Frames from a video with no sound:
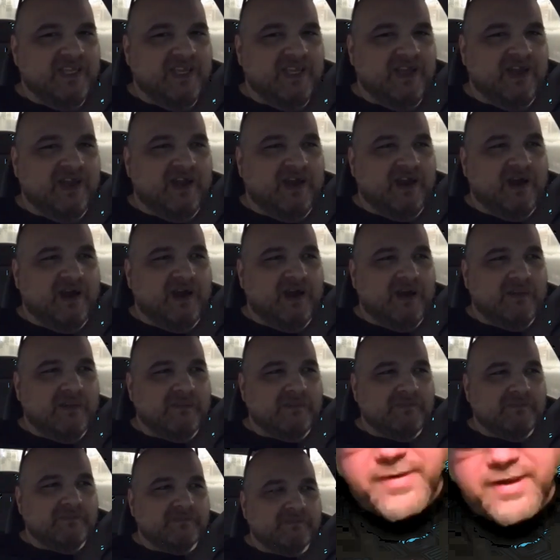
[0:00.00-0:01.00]
Yeah, um, and
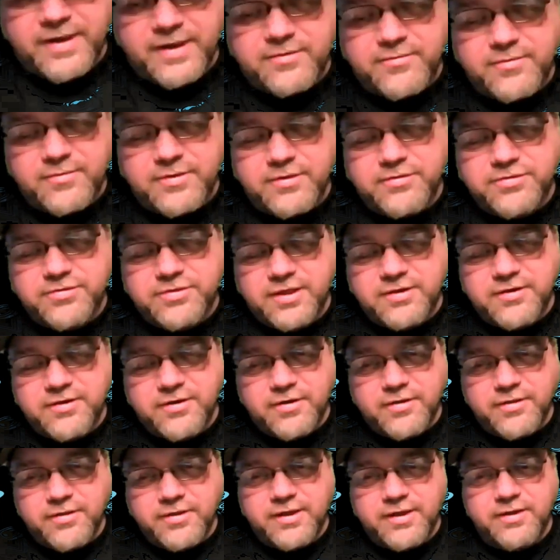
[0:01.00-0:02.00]
you go back to what you said
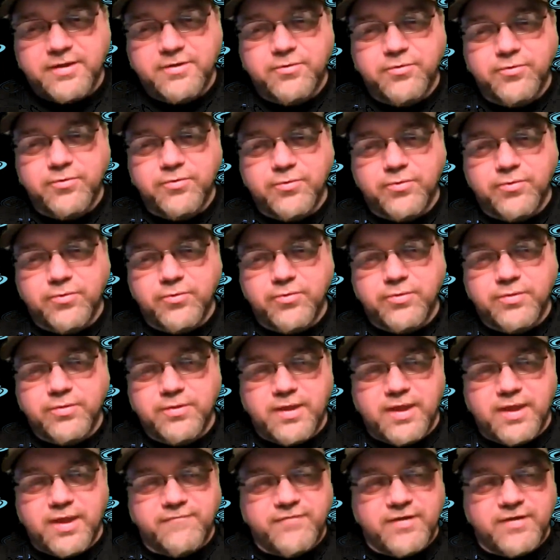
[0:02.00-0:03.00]
earlier. Who, who,
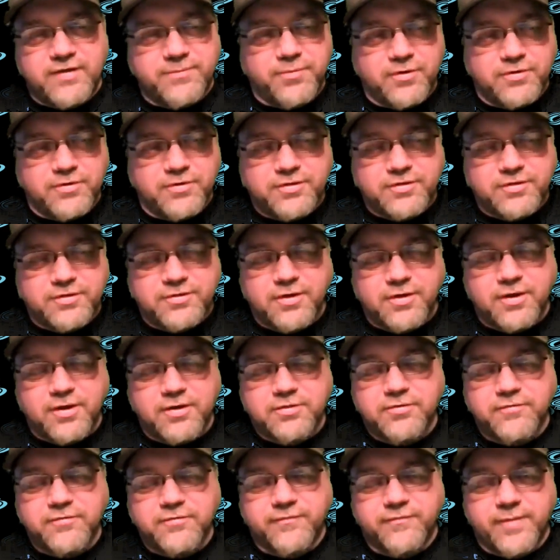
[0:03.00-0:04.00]
every person you
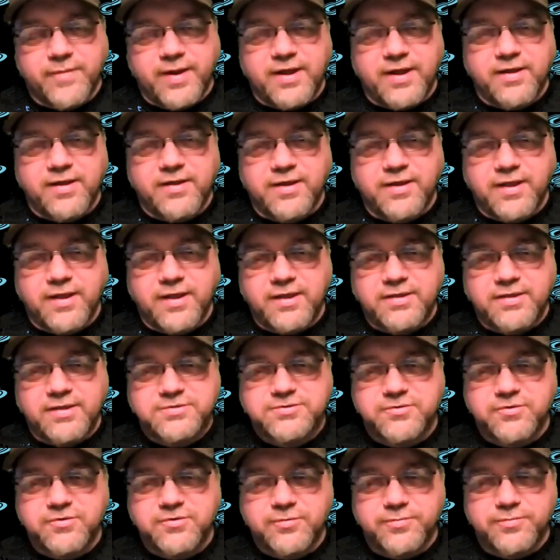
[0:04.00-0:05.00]
talk to from our
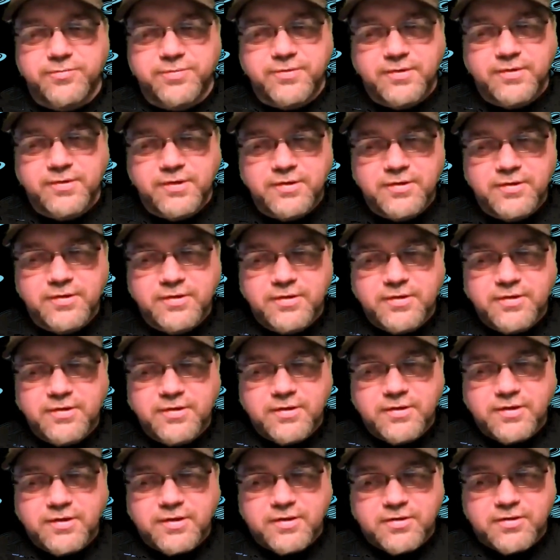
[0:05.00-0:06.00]
age group
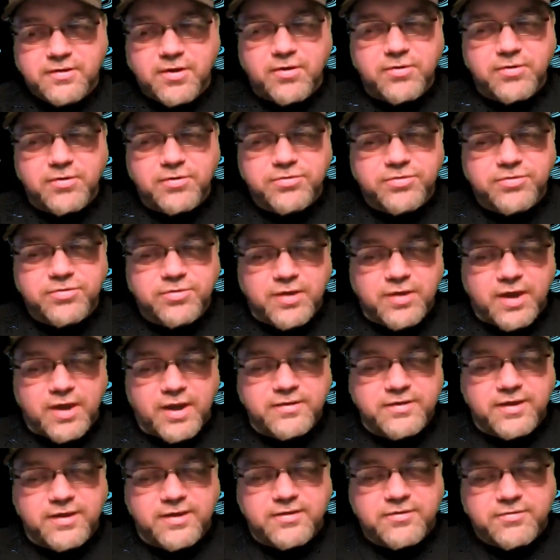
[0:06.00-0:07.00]
goes,
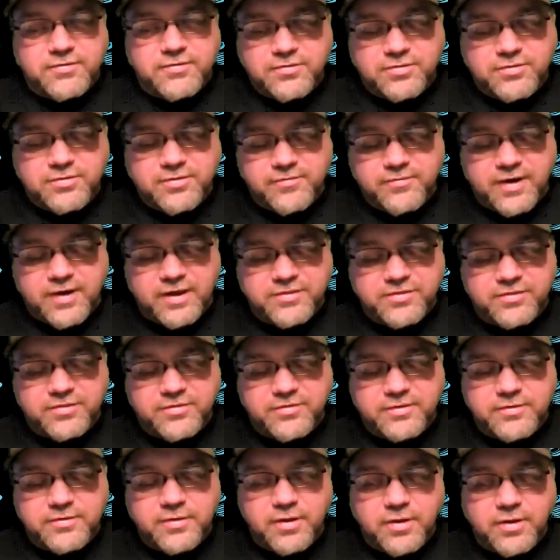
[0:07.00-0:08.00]
"How do you introduce to
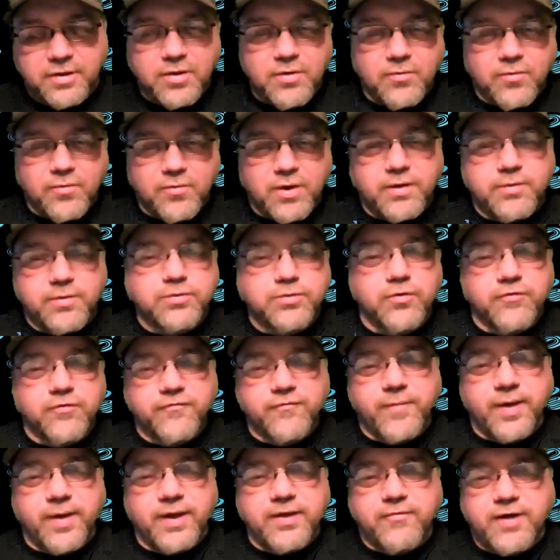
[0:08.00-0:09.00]
wrestling?" Well, I was
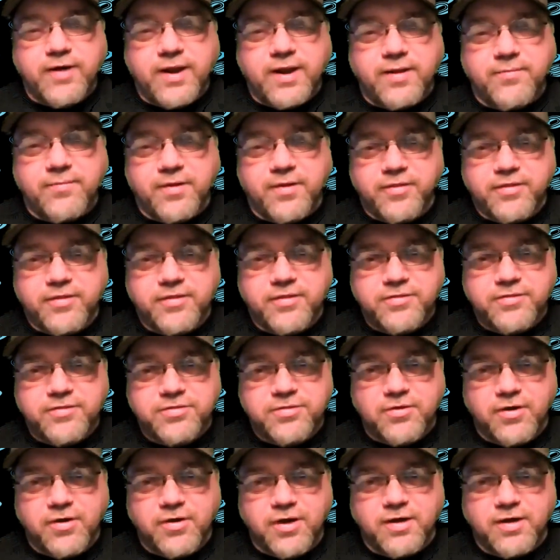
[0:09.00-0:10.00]
over my
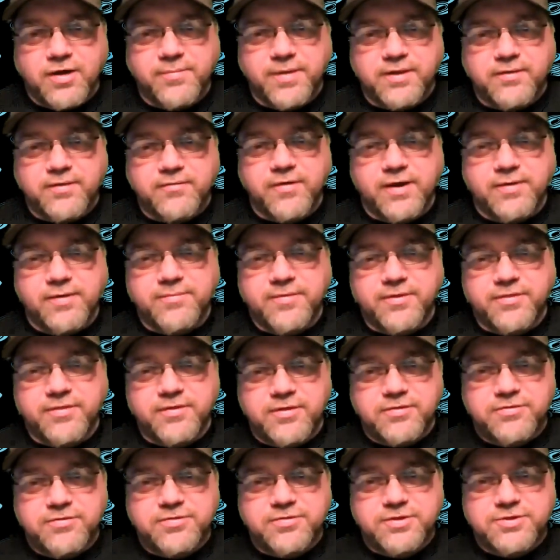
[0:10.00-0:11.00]
grandmother's. Uh, my grandmother
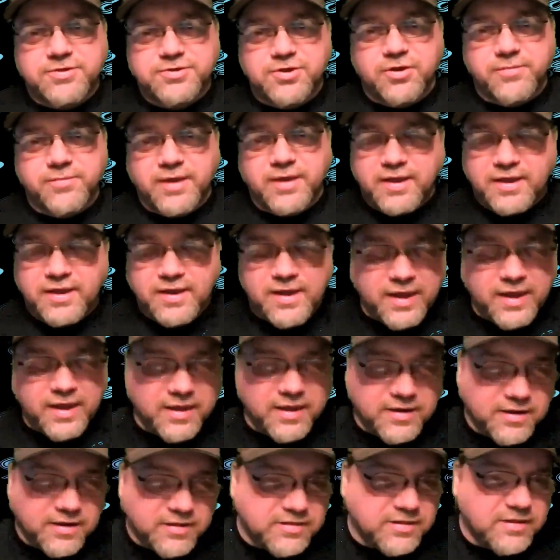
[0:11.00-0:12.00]
used to show me. It,
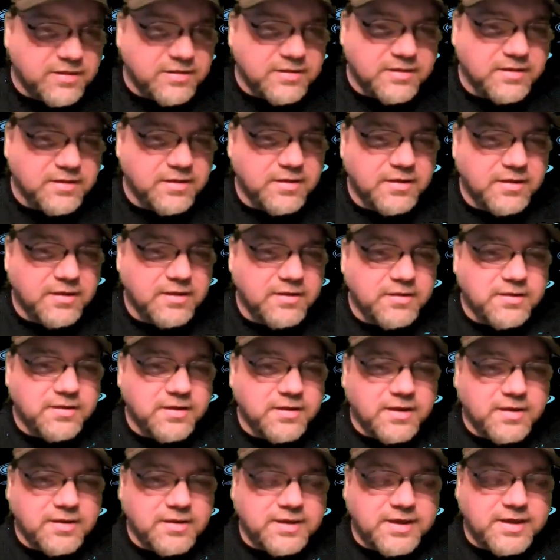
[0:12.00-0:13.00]
it isn't
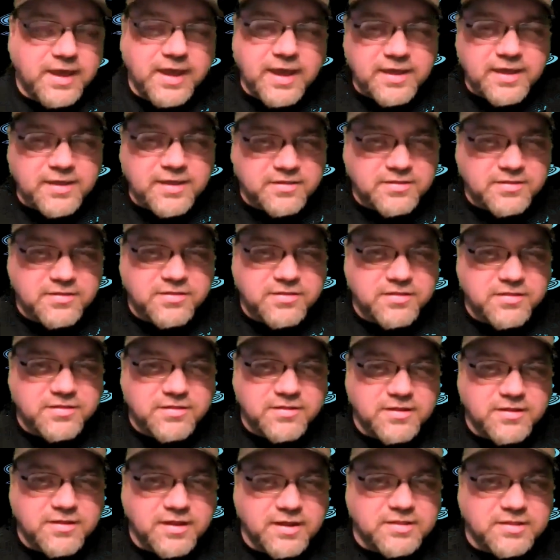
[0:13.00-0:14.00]

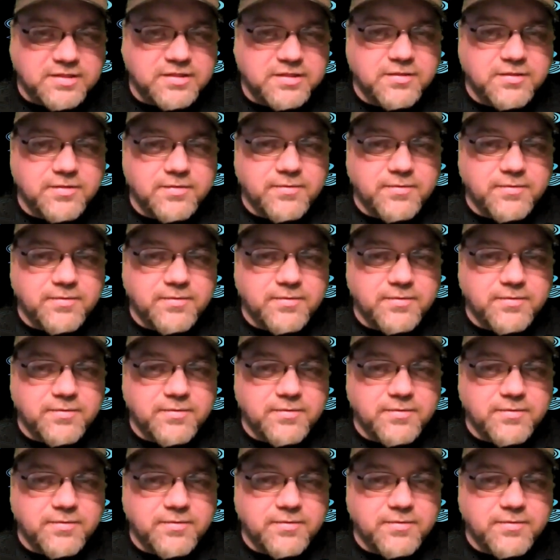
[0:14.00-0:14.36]
kids; it's